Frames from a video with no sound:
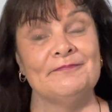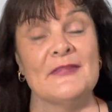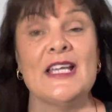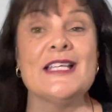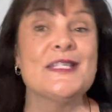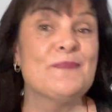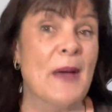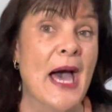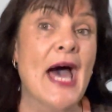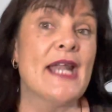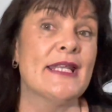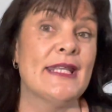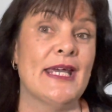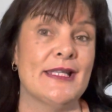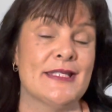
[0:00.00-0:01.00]
is part
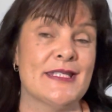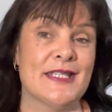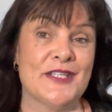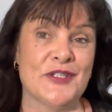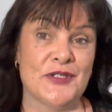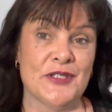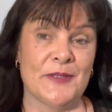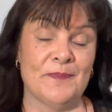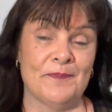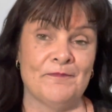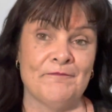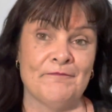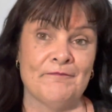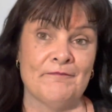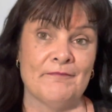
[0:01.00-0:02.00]
of that system,
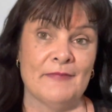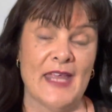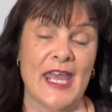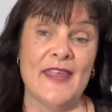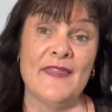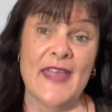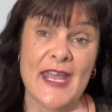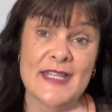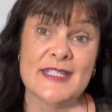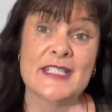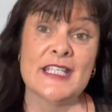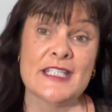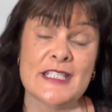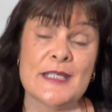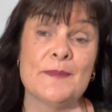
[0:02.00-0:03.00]
and that
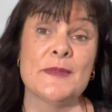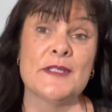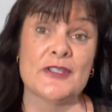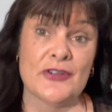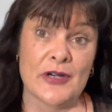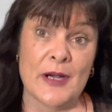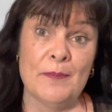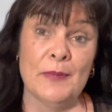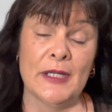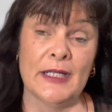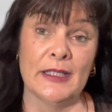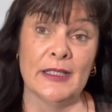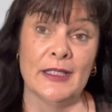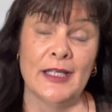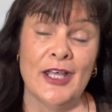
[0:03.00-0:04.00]
system is
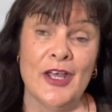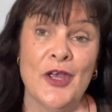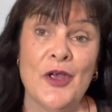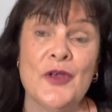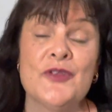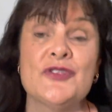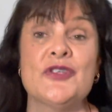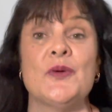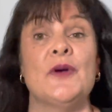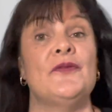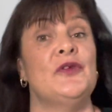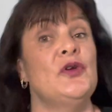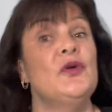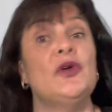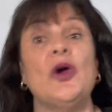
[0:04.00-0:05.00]
crumbling. So if
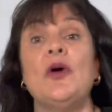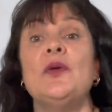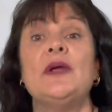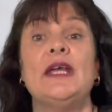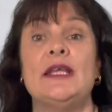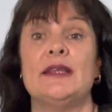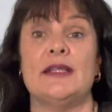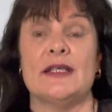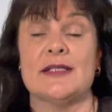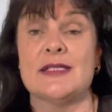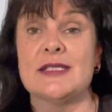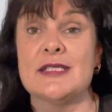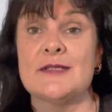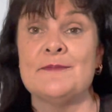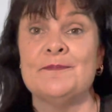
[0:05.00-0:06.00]
you go get
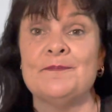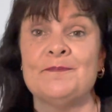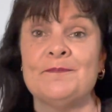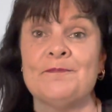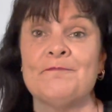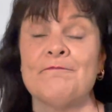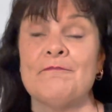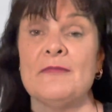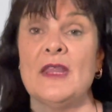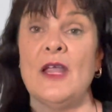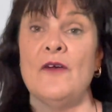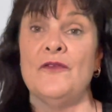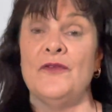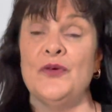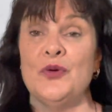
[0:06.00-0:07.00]
this
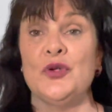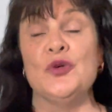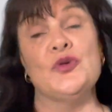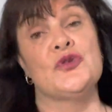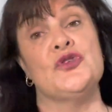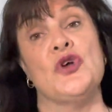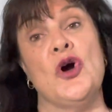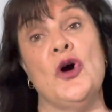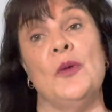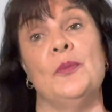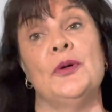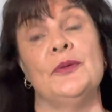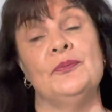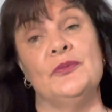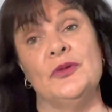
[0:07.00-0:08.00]
for your job,
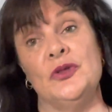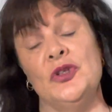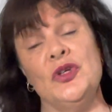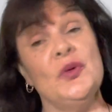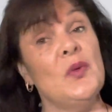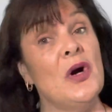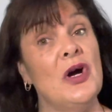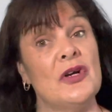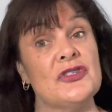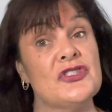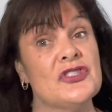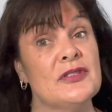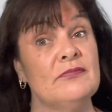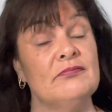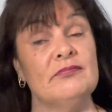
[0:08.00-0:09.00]
you
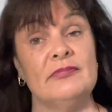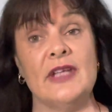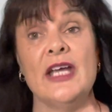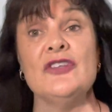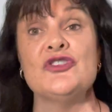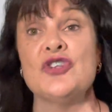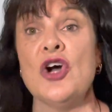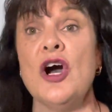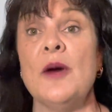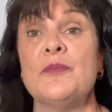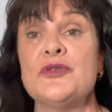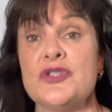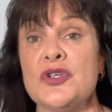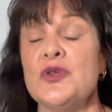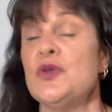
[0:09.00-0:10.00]
watch, that job
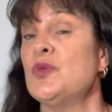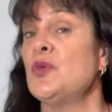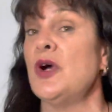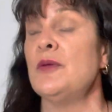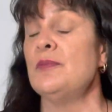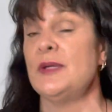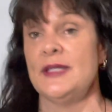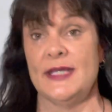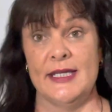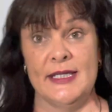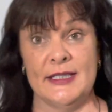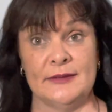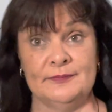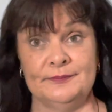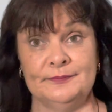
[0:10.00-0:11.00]
soon won't be
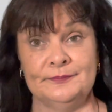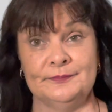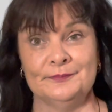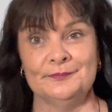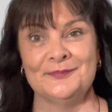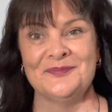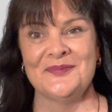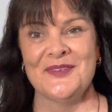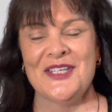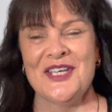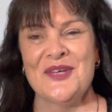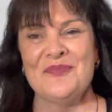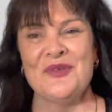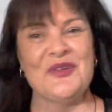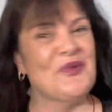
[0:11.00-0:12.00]
there.
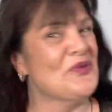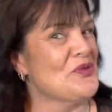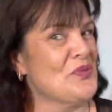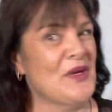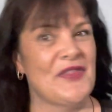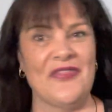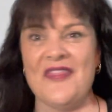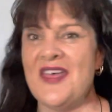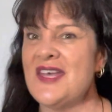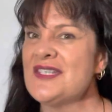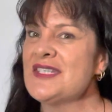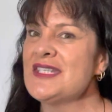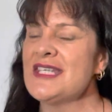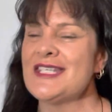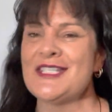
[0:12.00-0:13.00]
Because when this
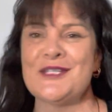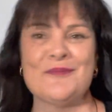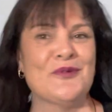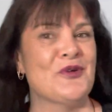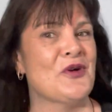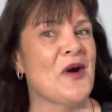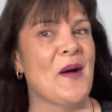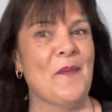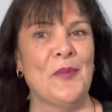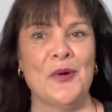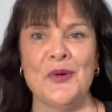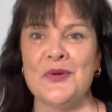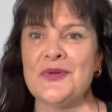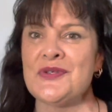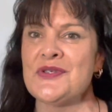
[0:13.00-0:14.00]
system
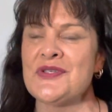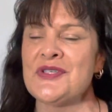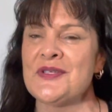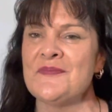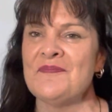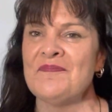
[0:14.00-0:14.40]
crumbles,